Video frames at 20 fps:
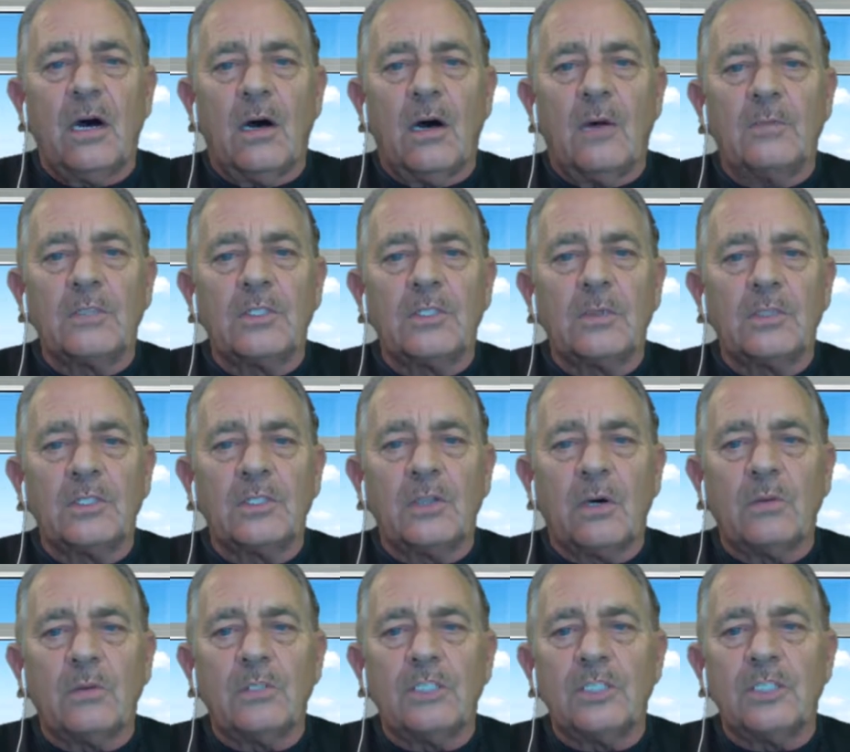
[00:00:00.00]
So it's
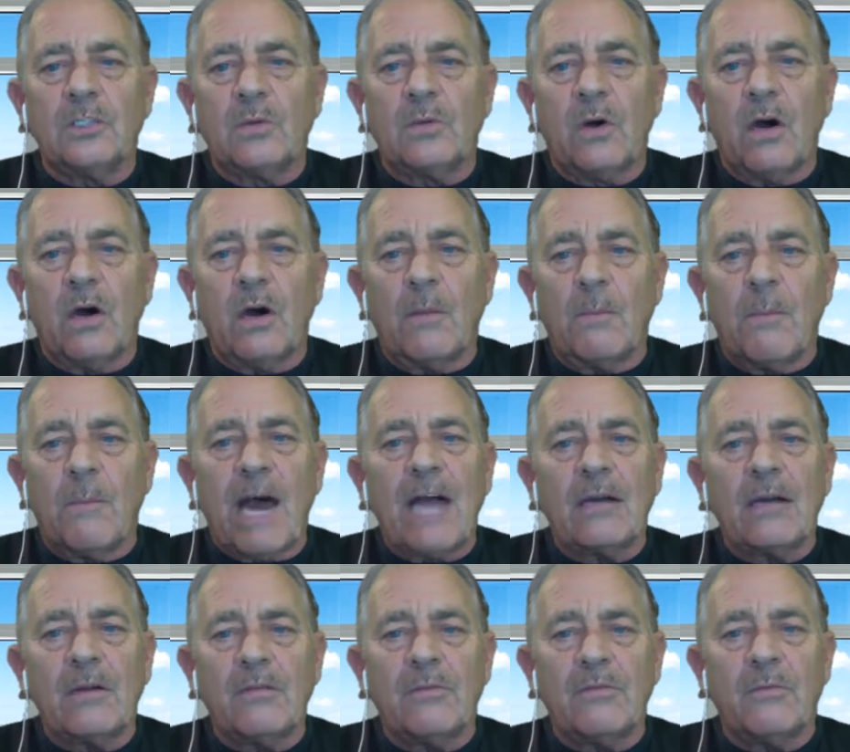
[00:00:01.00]
always strong back
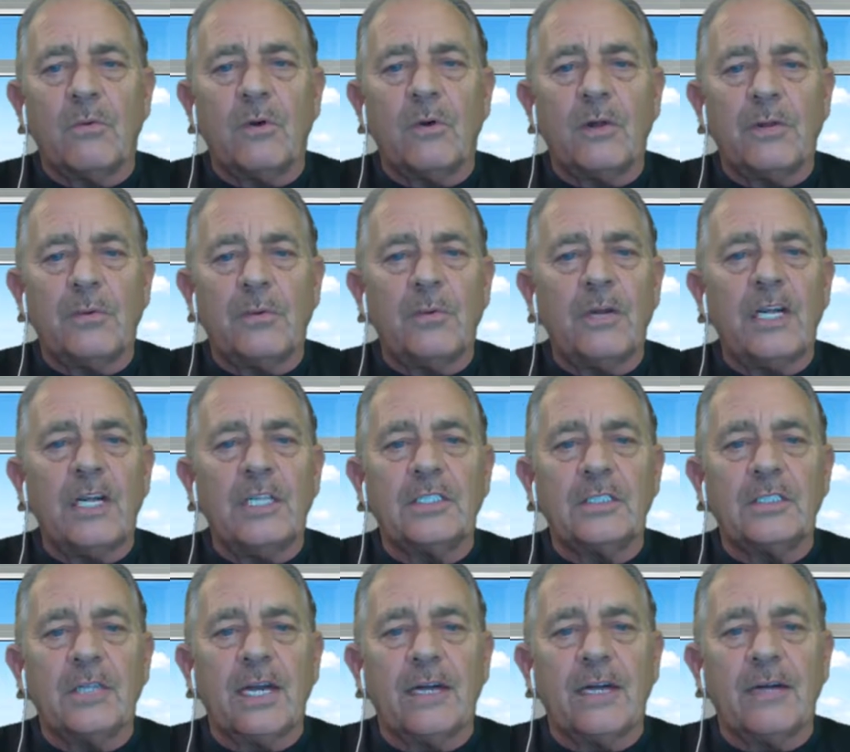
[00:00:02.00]
and forth through each
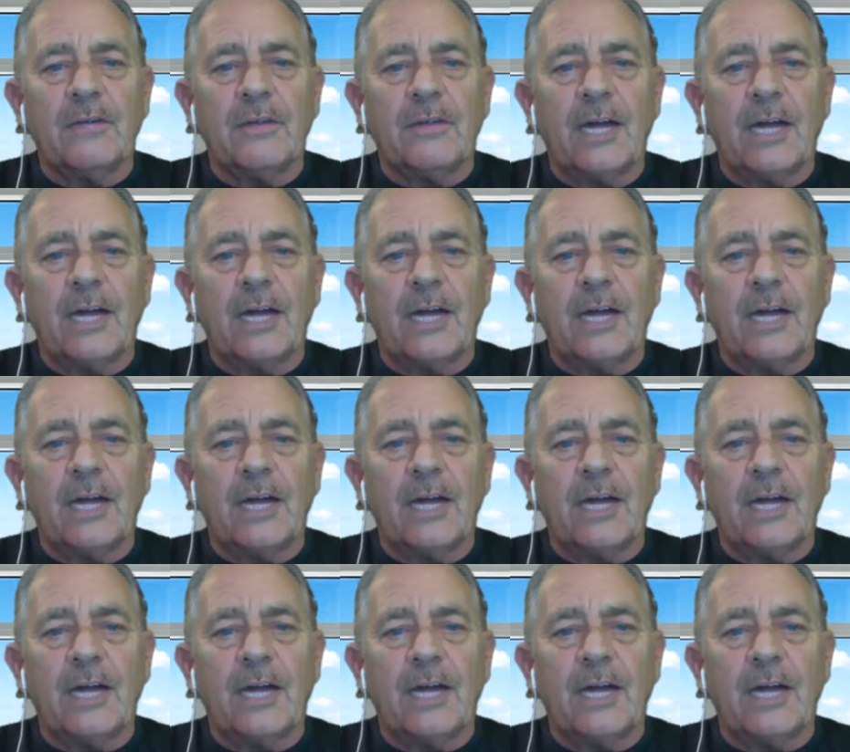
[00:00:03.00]
leg of